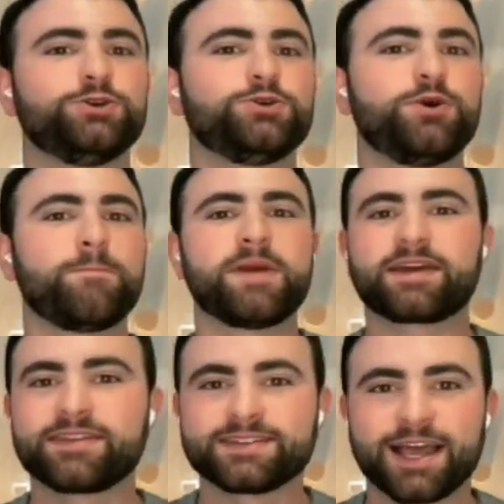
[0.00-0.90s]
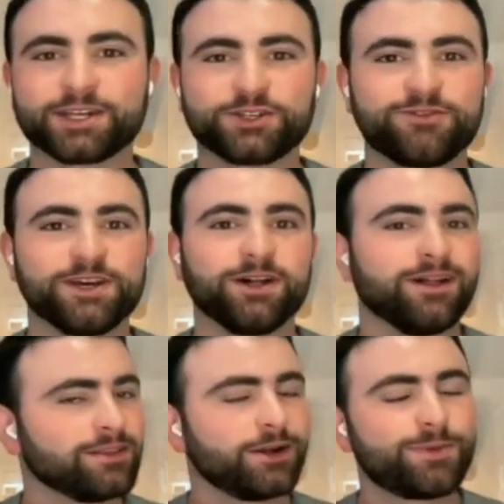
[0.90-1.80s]
To make this session
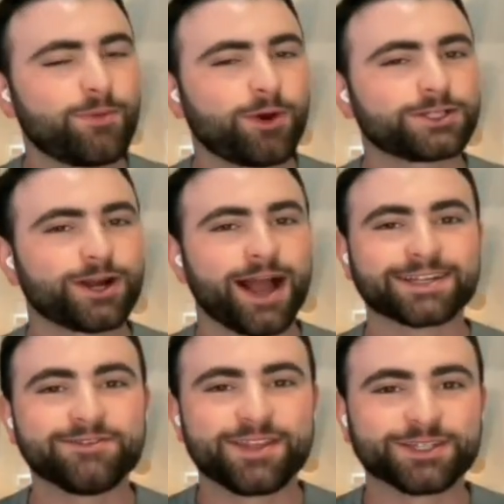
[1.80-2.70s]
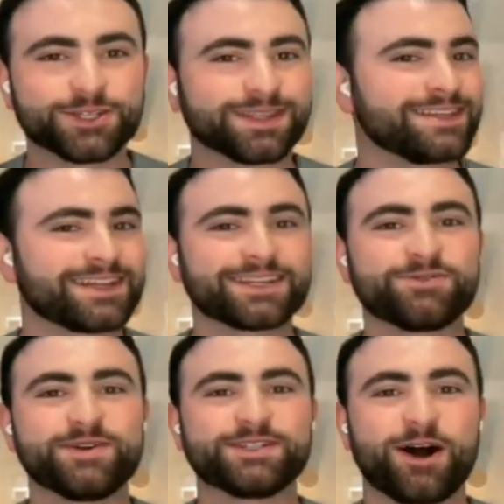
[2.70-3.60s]
feel a little bit more interactive than just
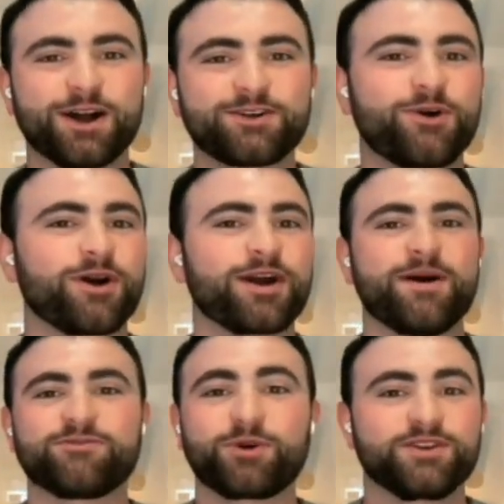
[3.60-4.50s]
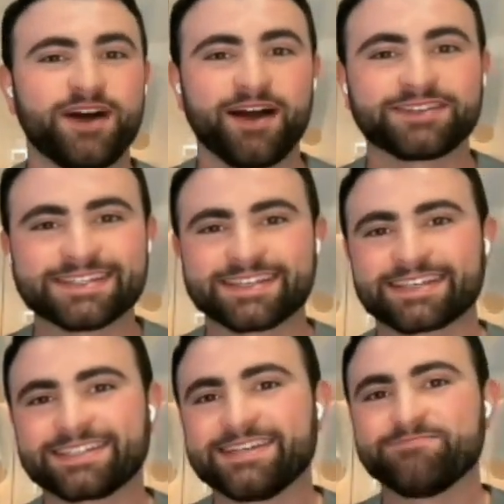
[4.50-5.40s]
listening to me talk for about 45
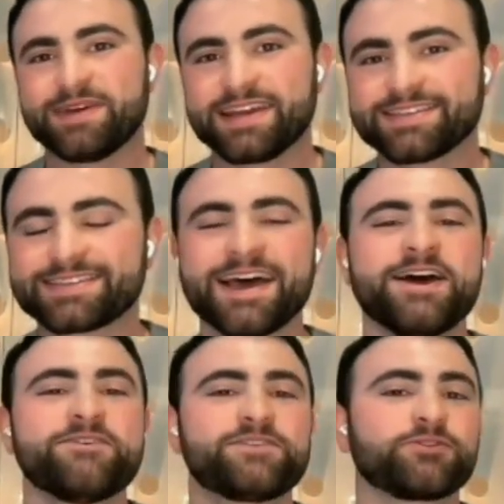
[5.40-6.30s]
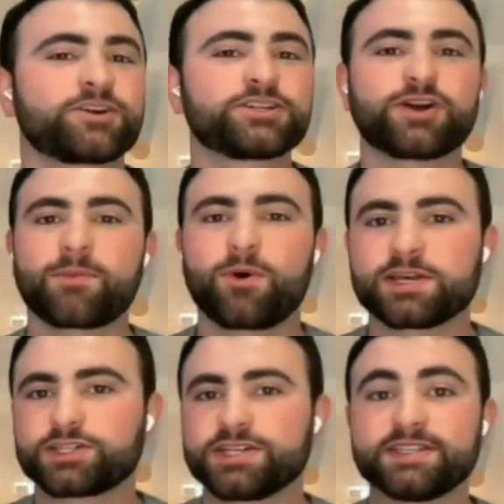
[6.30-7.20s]
to 60 minutes, feel free to
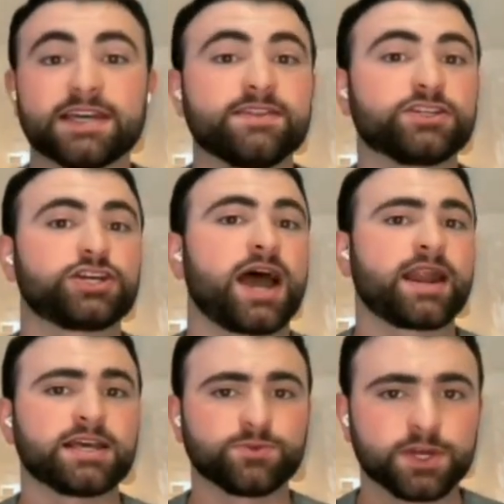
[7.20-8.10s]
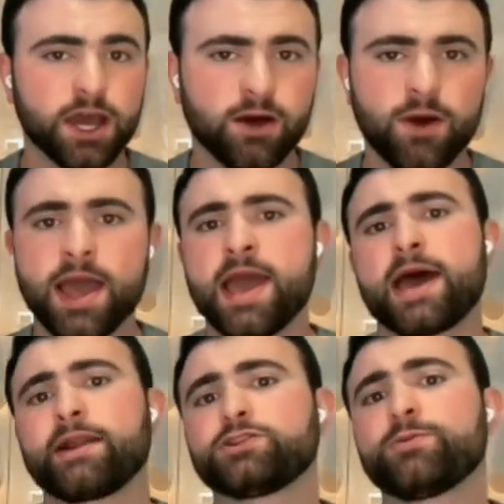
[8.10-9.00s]
drop questions in the chat as we
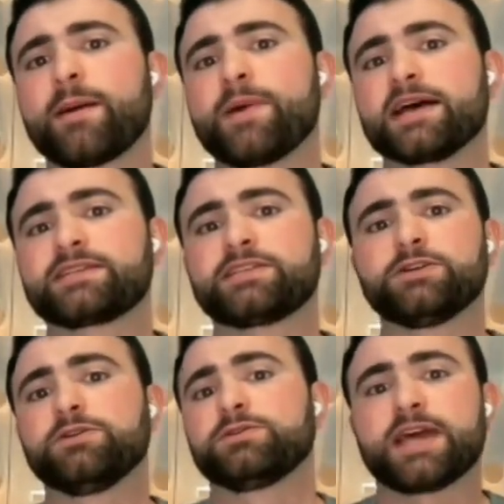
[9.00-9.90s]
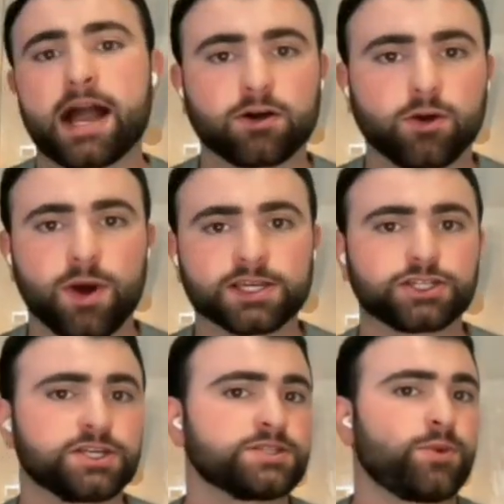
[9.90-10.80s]
go, and I'll do my best to tackle
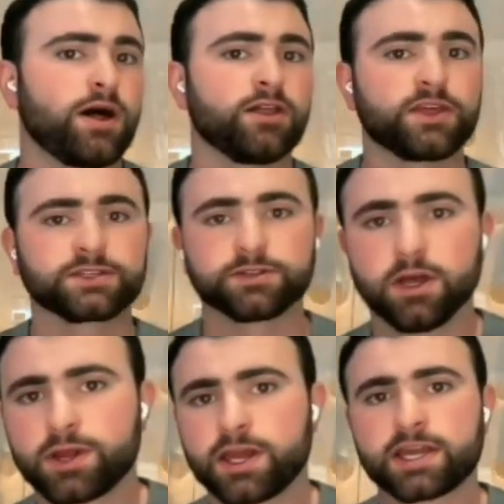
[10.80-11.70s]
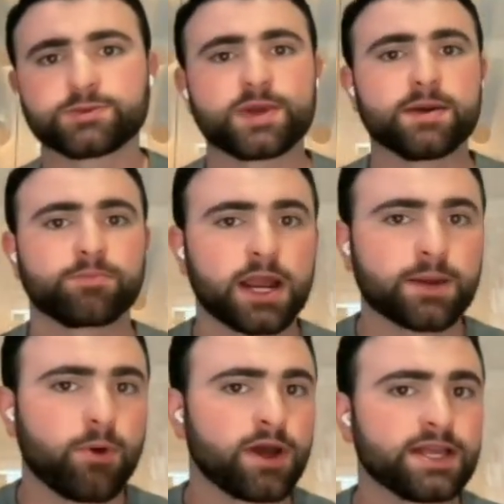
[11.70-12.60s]
questions while things are loading, as we
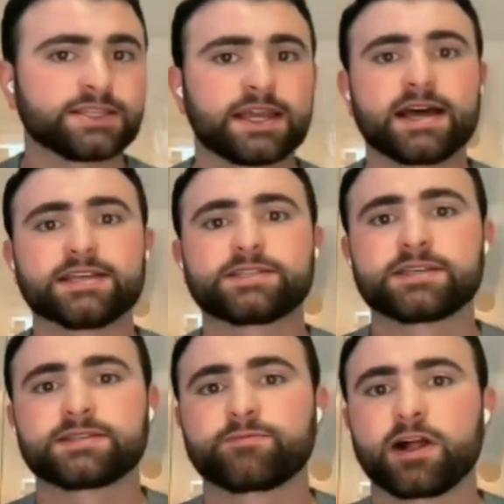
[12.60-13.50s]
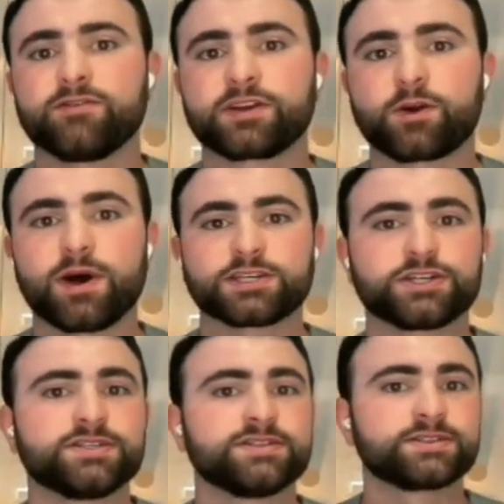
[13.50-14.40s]
hit breakpoints, and as some
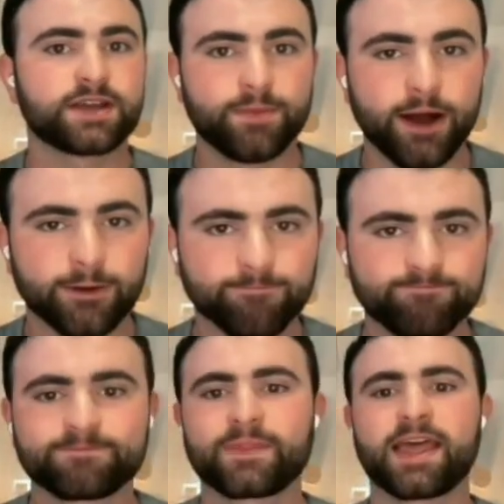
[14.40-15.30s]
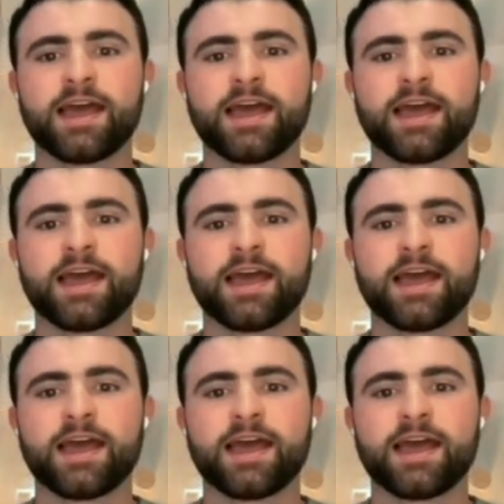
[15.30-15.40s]
relevant questions come up.